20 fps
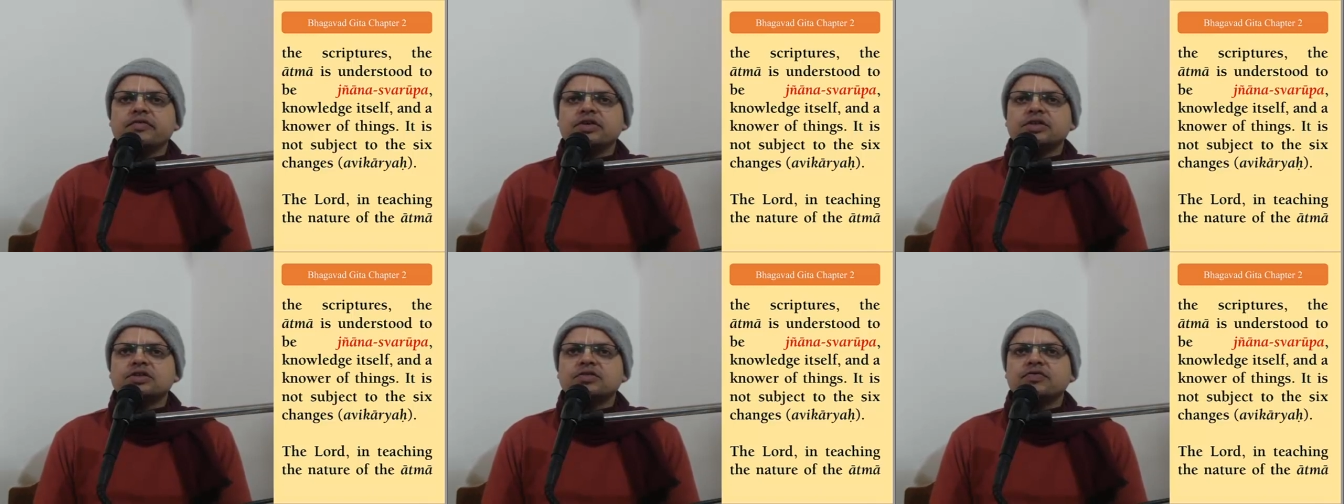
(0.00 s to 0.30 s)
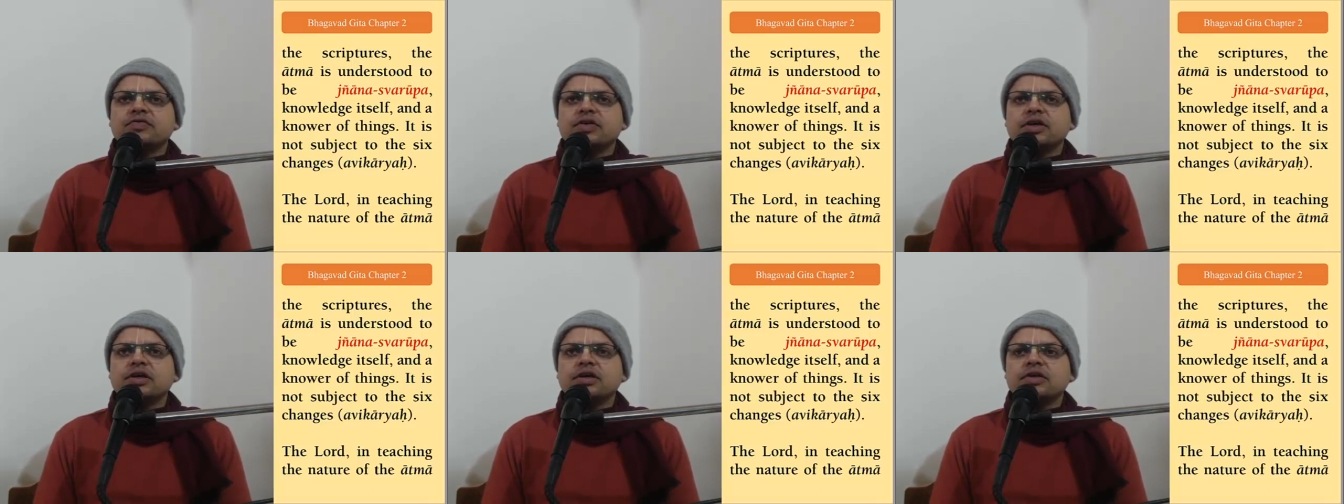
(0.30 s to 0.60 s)
if his
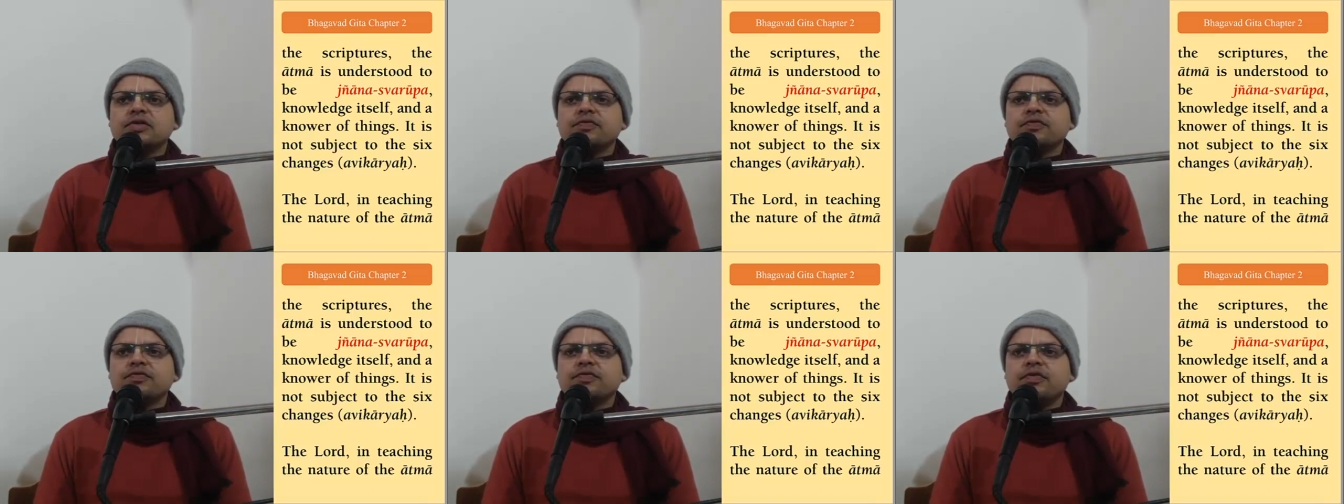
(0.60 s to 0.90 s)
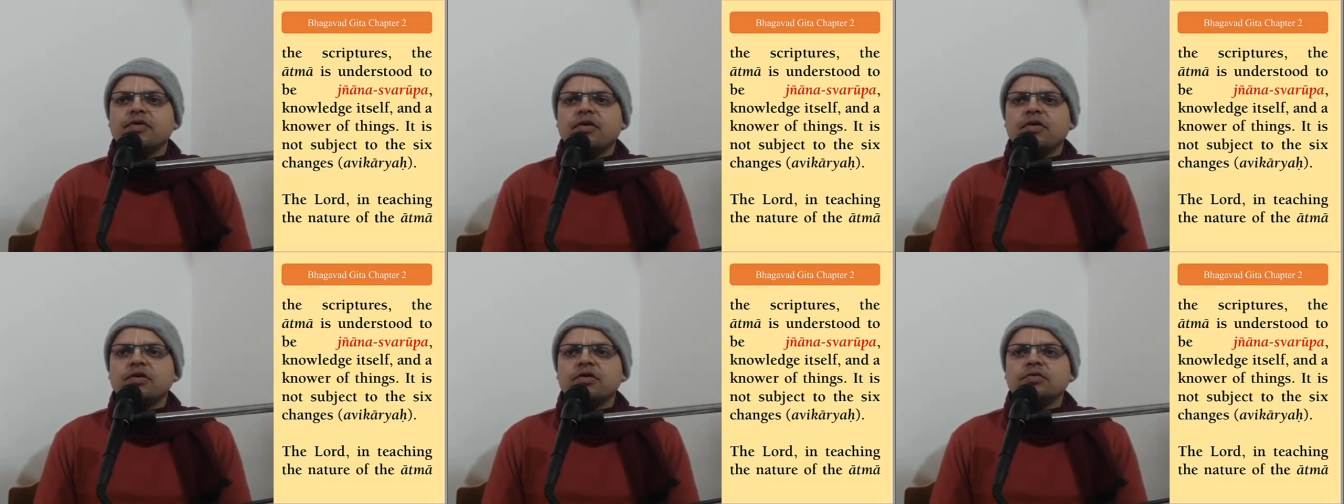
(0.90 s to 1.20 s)
very
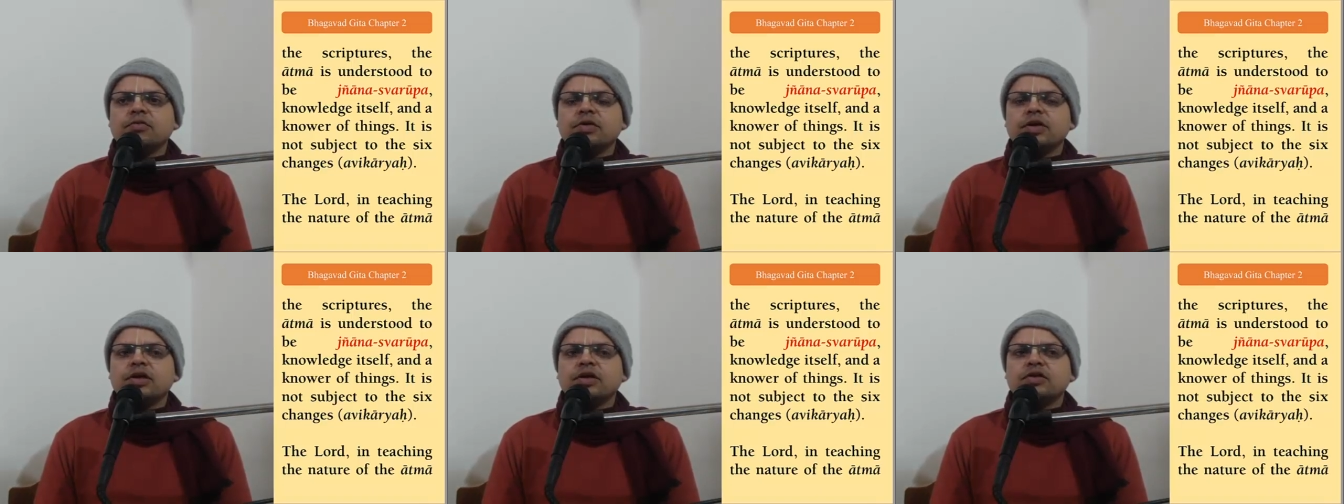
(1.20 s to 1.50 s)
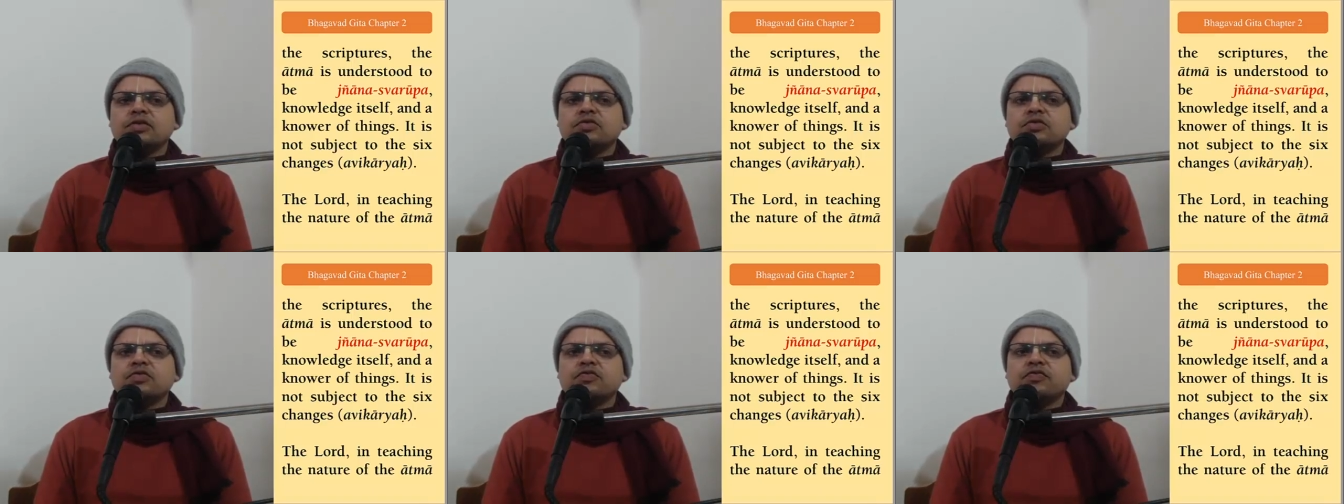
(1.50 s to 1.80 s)
form
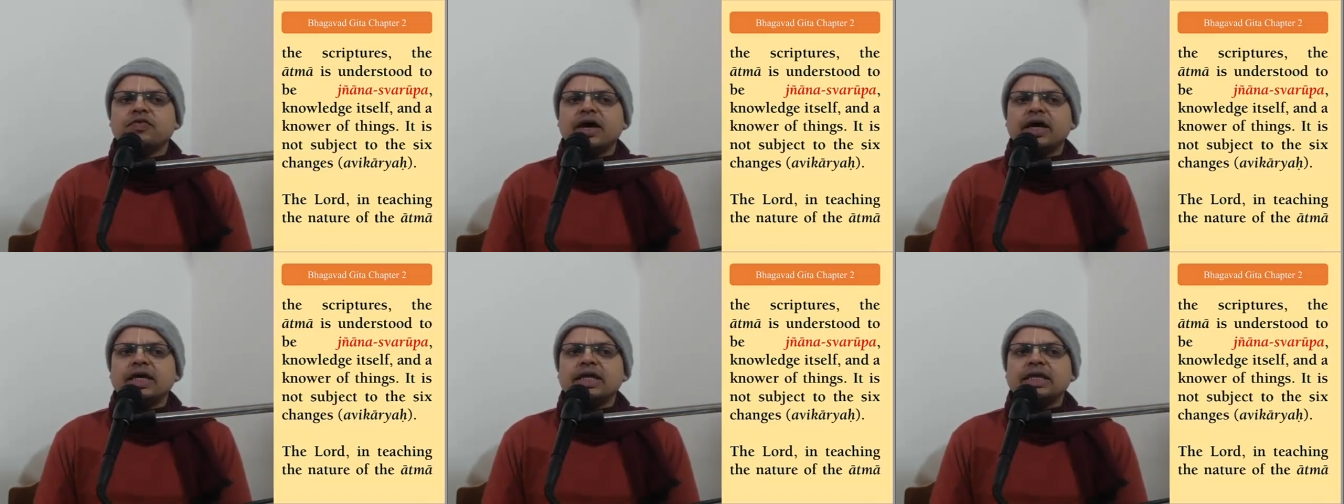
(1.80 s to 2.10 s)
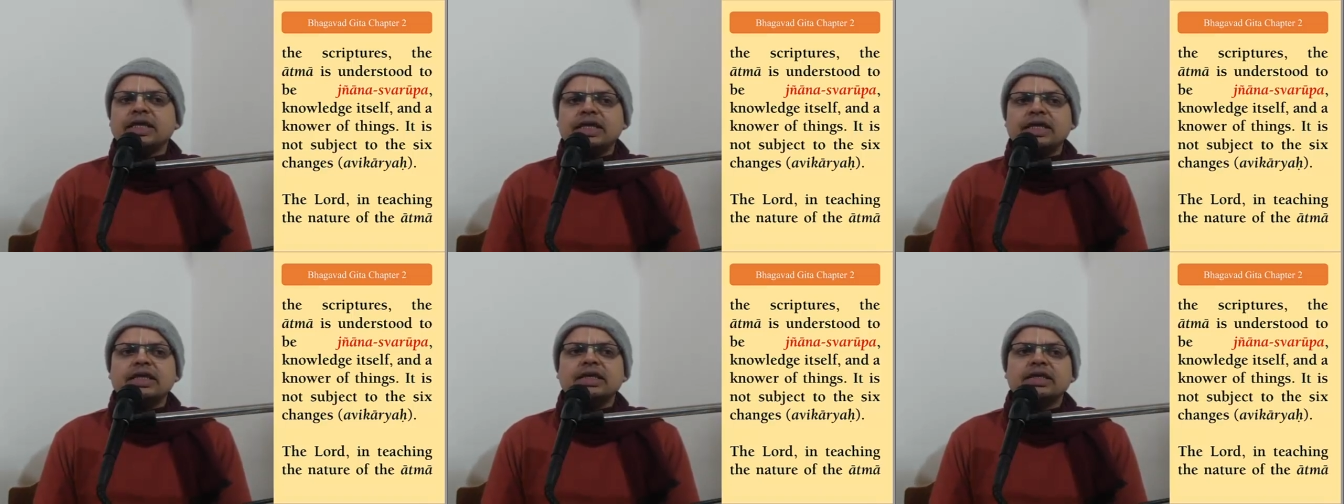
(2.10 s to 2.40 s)
is
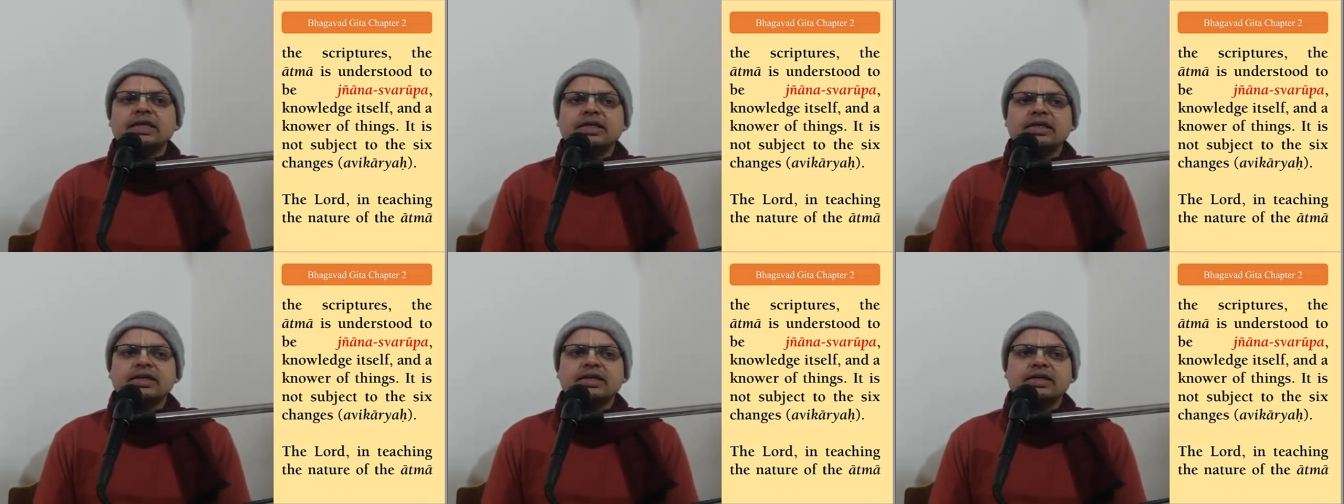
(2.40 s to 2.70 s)
fiery,